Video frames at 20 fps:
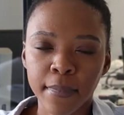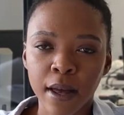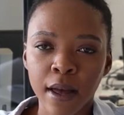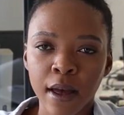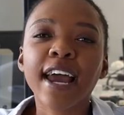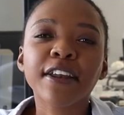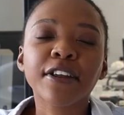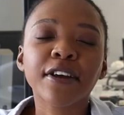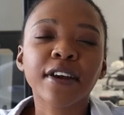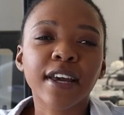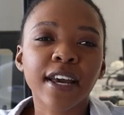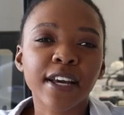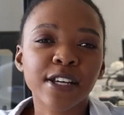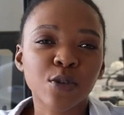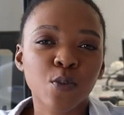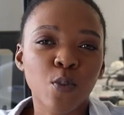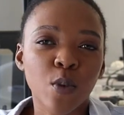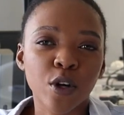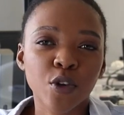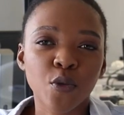Can you
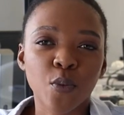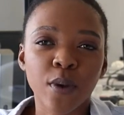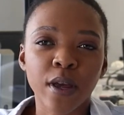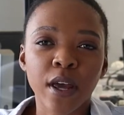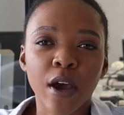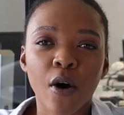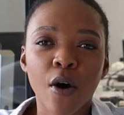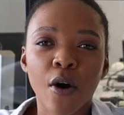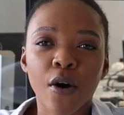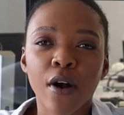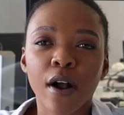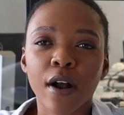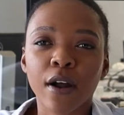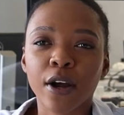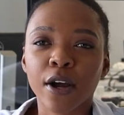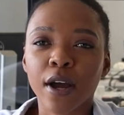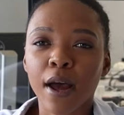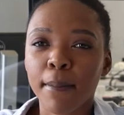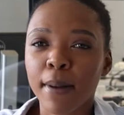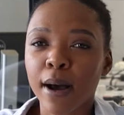guess what we are
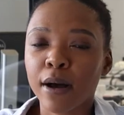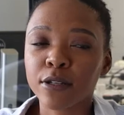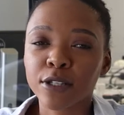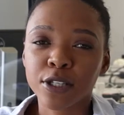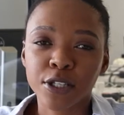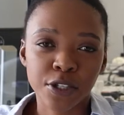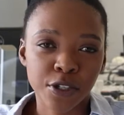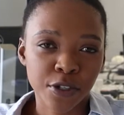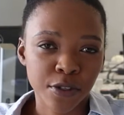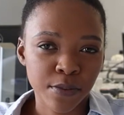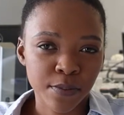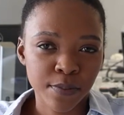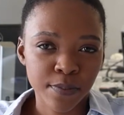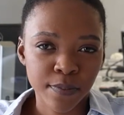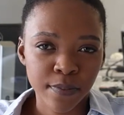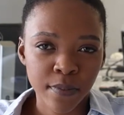about to do?